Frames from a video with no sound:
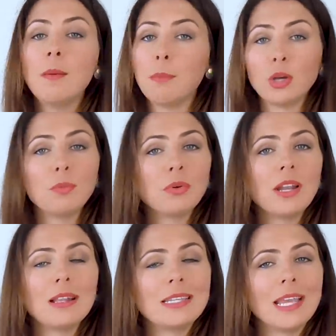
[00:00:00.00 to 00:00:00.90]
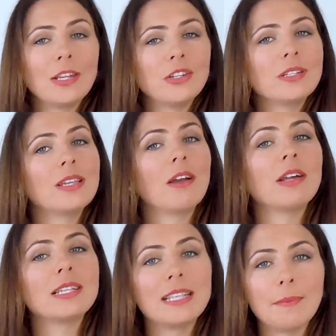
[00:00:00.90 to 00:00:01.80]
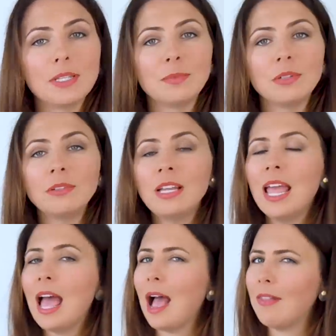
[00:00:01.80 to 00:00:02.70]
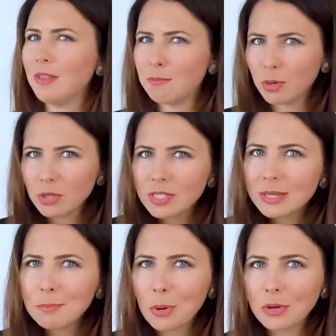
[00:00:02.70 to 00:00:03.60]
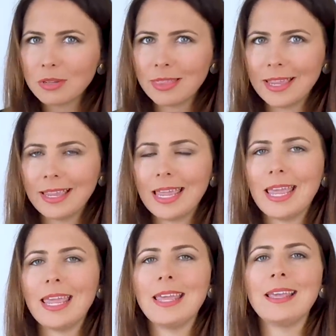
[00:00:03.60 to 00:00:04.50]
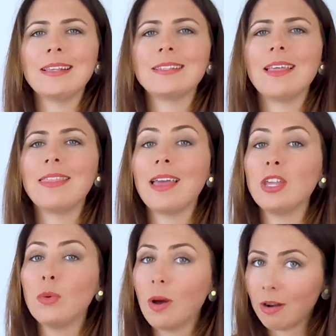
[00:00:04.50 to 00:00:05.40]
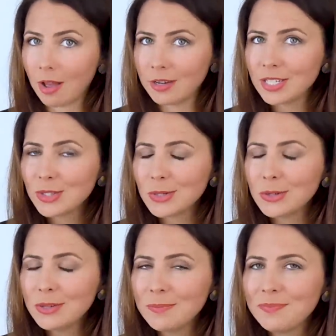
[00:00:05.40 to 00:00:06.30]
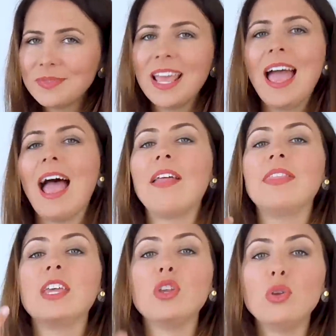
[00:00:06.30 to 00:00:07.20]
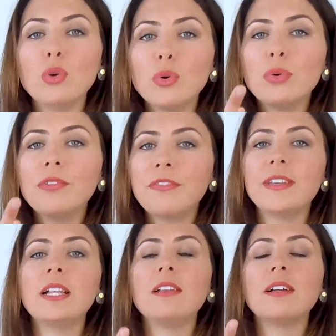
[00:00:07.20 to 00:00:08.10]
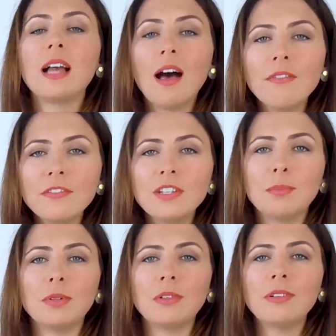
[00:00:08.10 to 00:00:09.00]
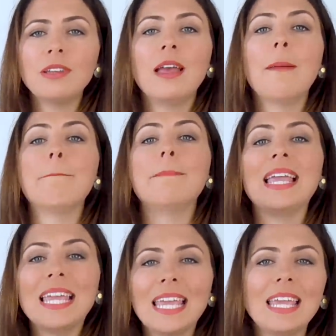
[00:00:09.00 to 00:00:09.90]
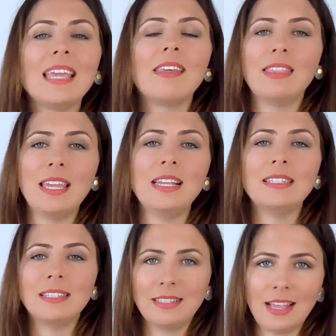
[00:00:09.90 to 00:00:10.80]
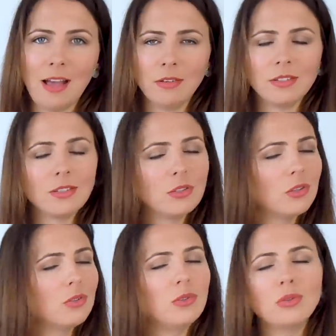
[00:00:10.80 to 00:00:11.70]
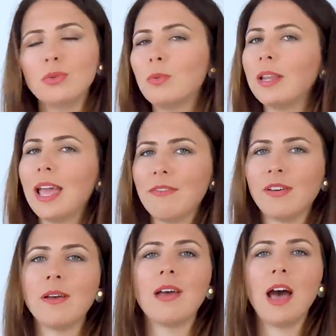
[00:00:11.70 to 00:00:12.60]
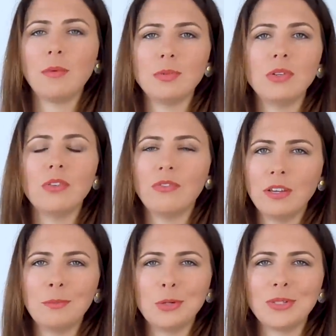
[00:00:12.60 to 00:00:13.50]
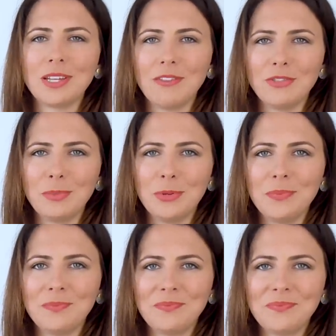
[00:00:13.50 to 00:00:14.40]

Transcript: Both pronunciations are acceptable, and the most important thing is that you are understood and that you feel comfortable making these sounds. So do whatever helps you to feel most comfortable.